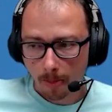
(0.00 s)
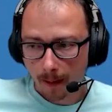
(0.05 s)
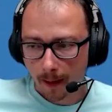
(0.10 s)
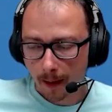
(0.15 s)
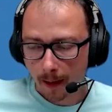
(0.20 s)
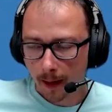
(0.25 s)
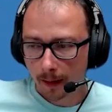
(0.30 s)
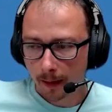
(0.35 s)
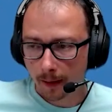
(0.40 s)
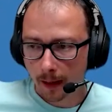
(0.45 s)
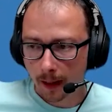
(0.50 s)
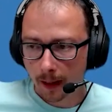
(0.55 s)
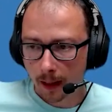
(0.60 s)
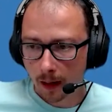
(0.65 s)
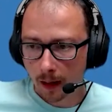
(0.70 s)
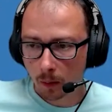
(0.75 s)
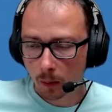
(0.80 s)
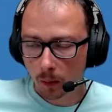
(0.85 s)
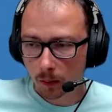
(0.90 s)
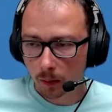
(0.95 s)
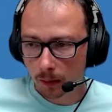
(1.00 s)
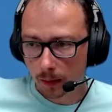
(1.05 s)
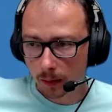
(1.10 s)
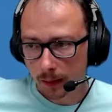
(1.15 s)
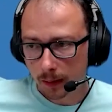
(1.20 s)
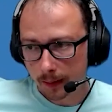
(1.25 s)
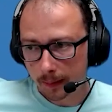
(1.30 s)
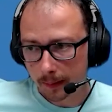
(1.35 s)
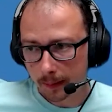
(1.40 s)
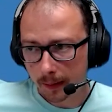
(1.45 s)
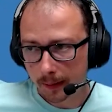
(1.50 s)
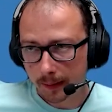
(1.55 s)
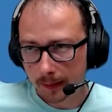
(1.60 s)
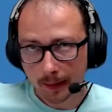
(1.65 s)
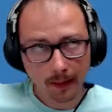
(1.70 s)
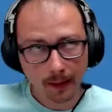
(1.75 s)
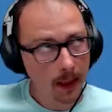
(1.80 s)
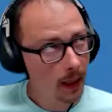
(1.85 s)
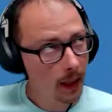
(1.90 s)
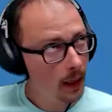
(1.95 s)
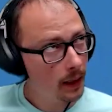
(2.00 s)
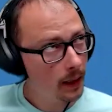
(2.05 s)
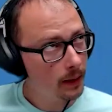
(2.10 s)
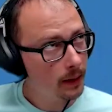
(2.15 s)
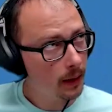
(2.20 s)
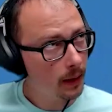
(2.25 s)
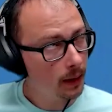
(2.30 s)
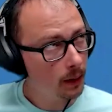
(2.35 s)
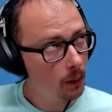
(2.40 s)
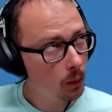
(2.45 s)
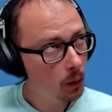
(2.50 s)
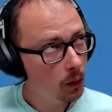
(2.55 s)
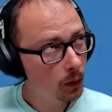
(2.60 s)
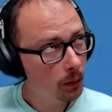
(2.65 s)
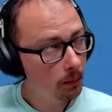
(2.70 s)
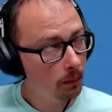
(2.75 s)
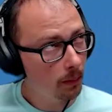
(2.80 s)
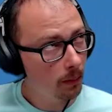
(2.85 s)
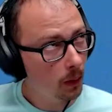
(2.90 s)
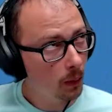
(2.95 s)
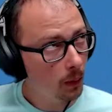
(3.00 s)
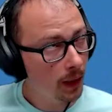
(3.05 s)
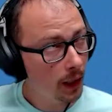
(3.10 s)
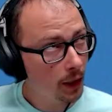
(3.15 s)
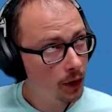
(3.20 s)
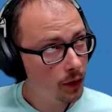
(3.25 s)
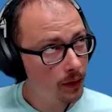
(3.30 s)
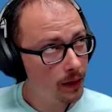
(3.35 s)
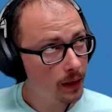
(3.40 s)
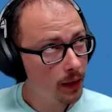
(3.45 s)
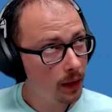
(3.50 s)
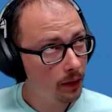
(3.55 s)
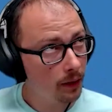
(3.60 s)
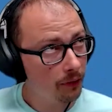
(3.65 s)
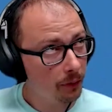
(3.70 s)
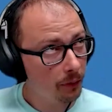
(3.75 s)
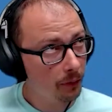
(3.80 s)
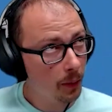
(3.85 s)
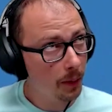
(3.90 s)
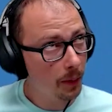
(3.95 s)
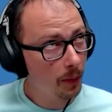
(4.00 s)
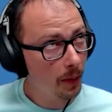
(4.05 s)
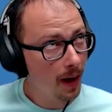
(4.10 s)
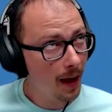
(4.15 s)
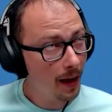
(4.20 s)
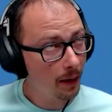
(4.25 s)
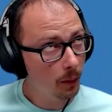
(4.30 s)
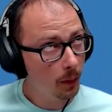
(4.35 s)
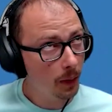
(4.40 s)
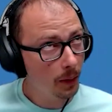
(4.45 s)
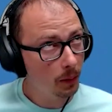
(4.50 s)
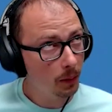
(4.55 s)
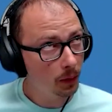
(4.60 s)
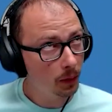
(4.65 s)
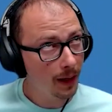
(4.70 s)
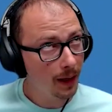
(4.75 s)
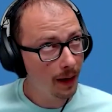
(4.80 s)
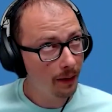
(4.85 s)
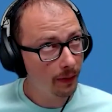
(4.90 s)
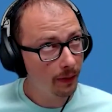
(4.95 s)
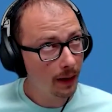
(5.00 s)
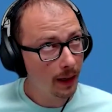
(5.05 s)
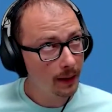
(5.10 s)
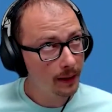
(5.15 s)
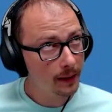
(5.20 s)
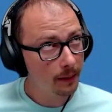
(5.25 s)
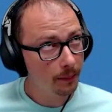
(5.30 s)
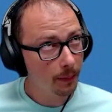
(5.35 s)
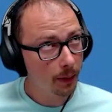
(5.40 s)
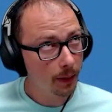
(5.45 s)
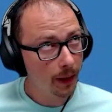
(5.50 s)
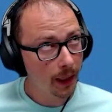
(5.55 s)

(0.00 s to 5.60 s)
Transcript: And the thing is, we need to see if we would have like some